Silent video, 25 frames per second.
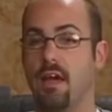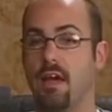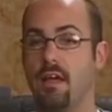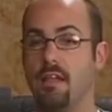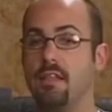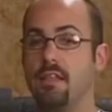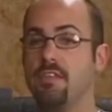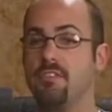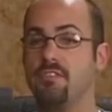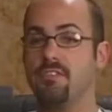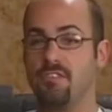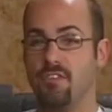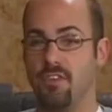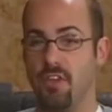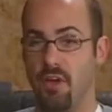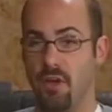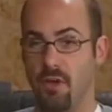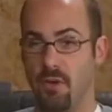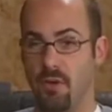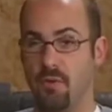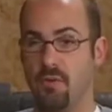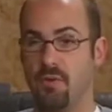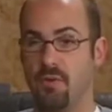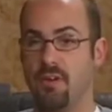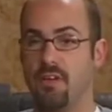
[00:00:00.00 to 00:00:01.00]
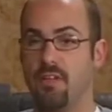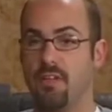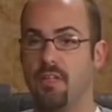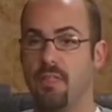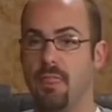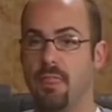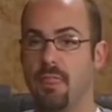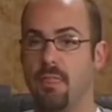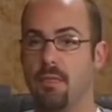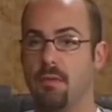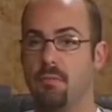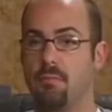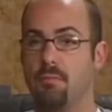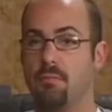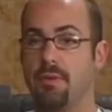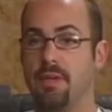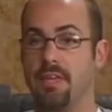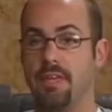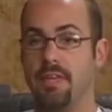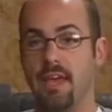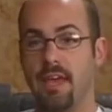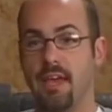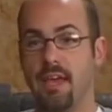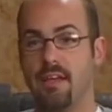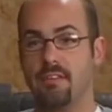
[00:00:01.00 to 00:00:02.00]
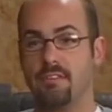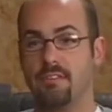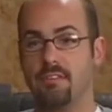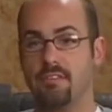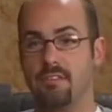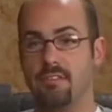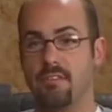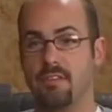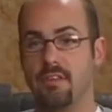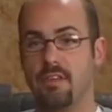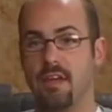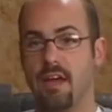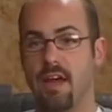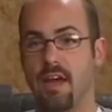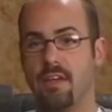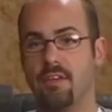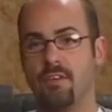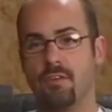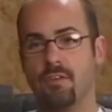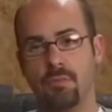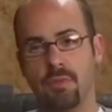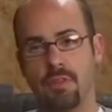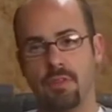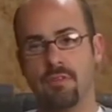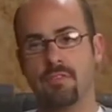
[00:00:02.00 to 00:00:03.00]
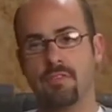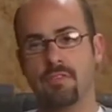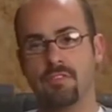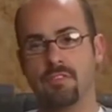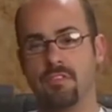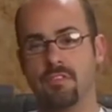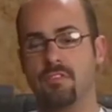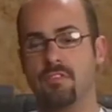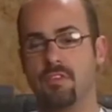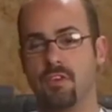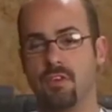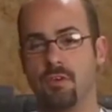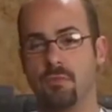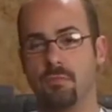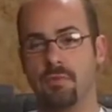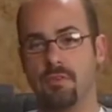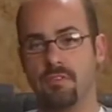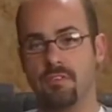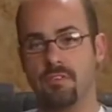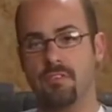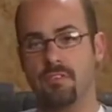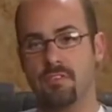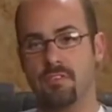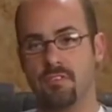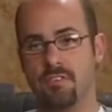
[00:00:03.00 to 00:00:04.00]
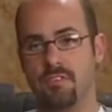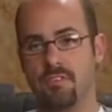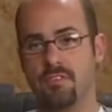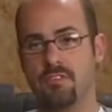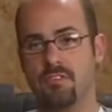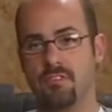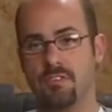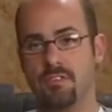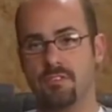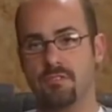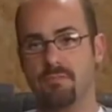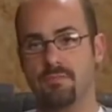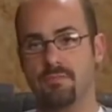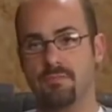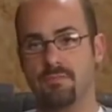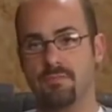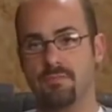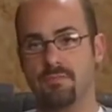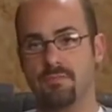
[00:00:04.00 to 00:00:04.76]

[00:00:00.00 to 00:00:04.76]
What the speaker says: I'll let you know. But yes, I do believe this is a good business decision.